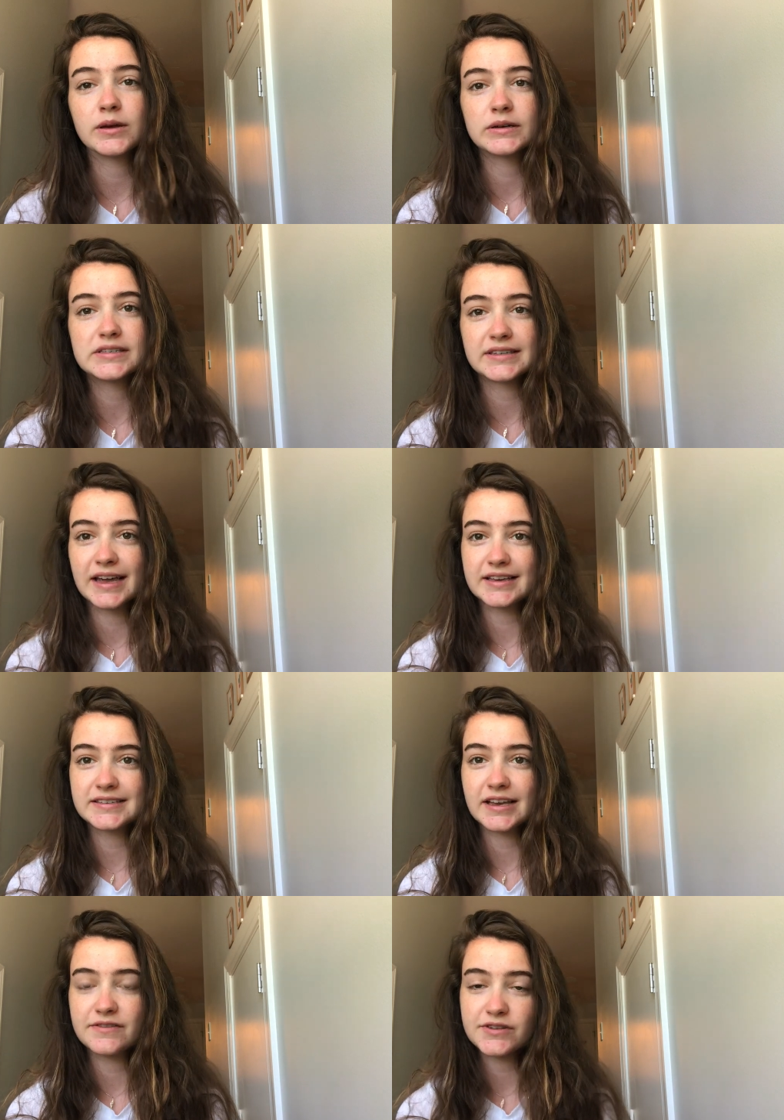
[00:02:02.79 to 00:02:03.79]
you're staying
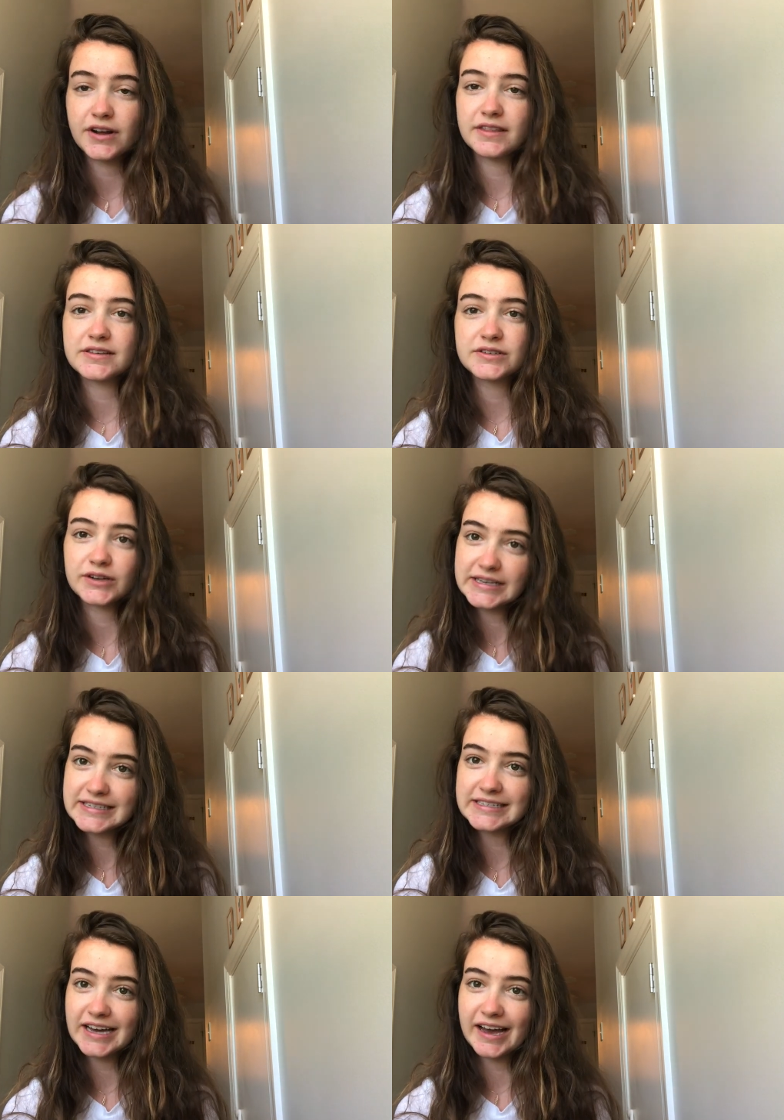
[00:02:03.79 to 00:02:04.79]
safe during these
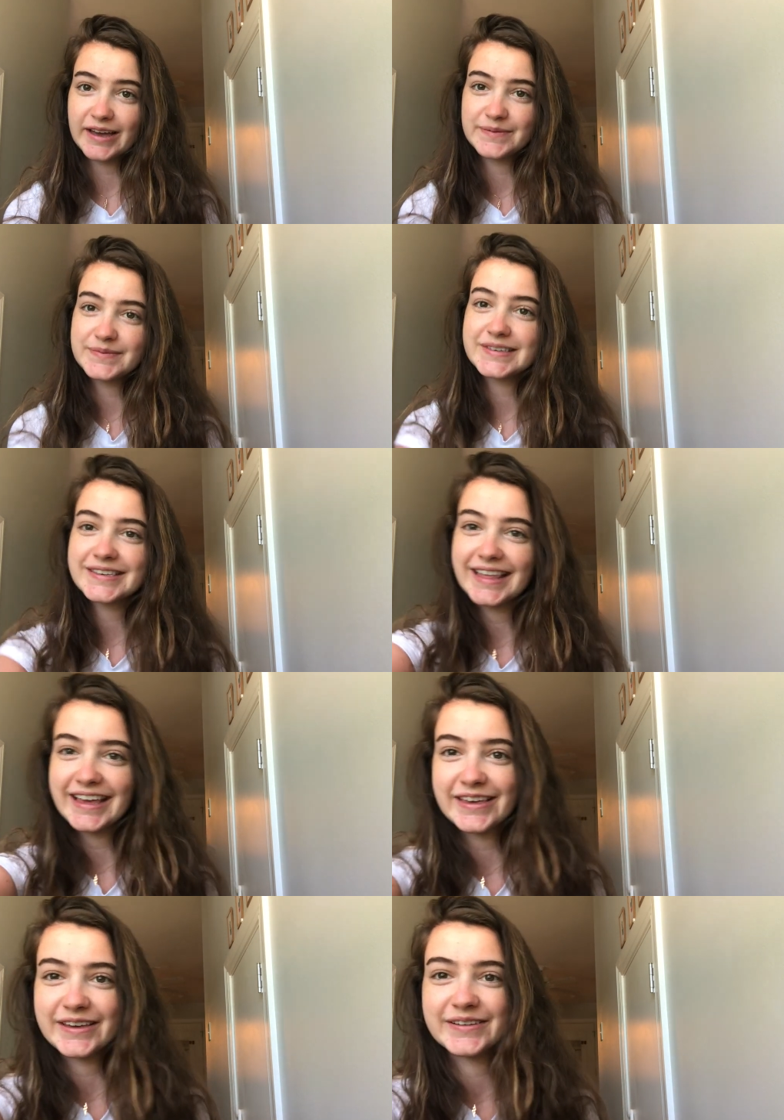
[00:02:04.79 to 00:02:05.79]
crazy times.
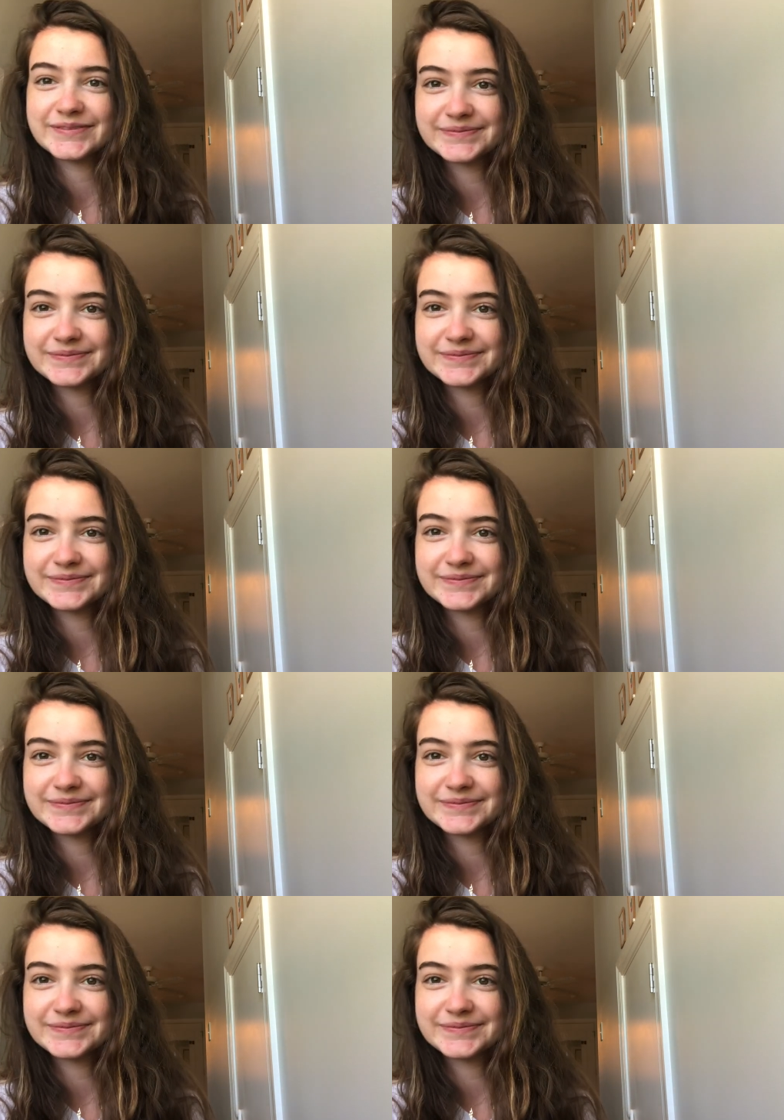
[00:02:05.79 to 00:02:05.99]
Thank you.